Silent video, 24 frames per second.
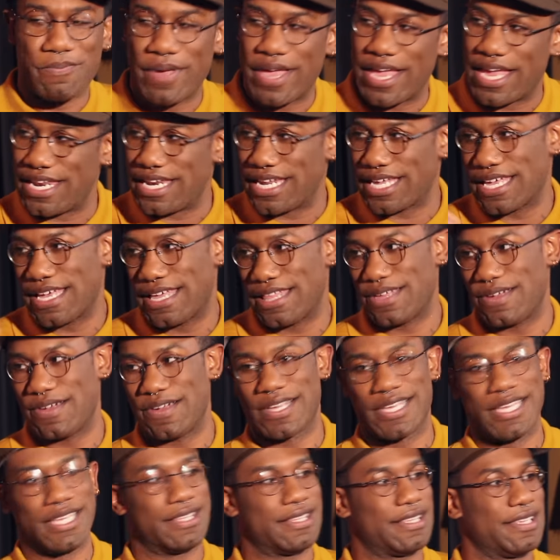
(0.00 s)
band together,
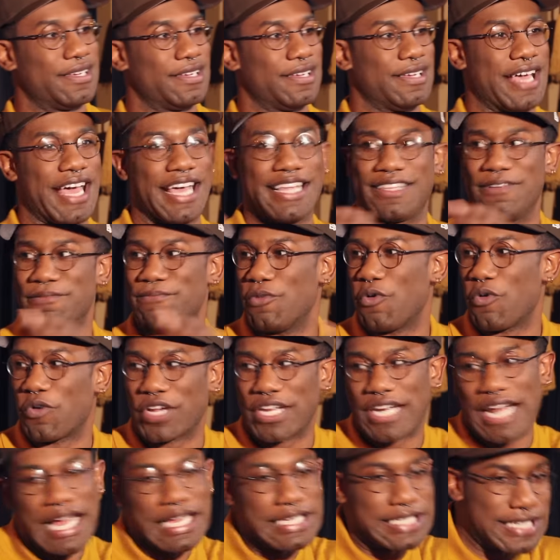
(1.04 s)
I had to
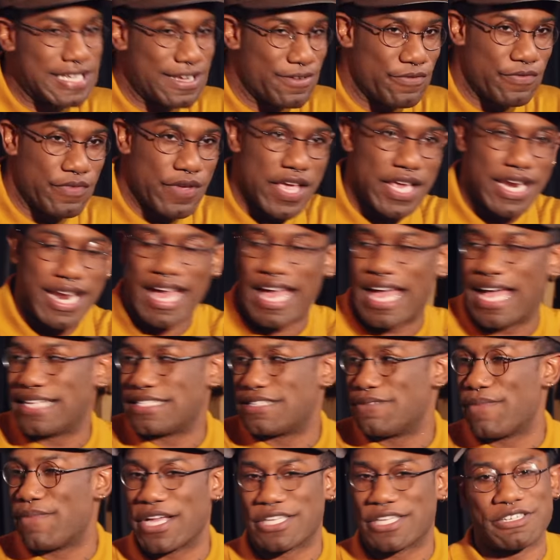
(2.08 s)
organize the event. I had
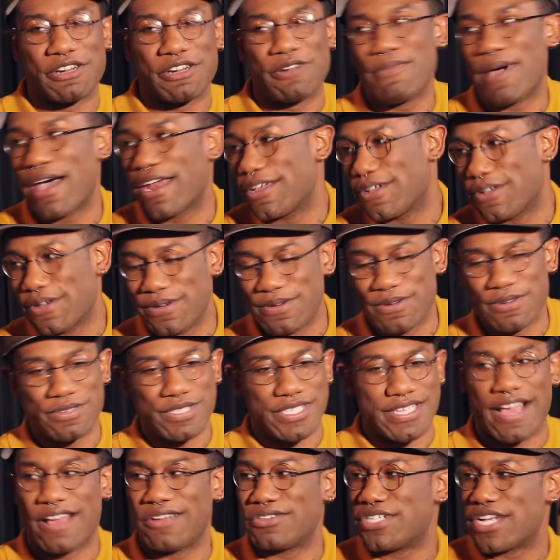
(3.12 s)
to make sure everybody cool.
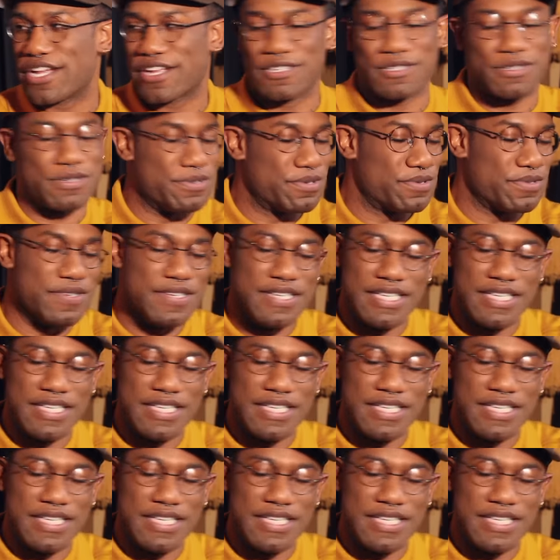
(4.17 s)
Sound check is cool.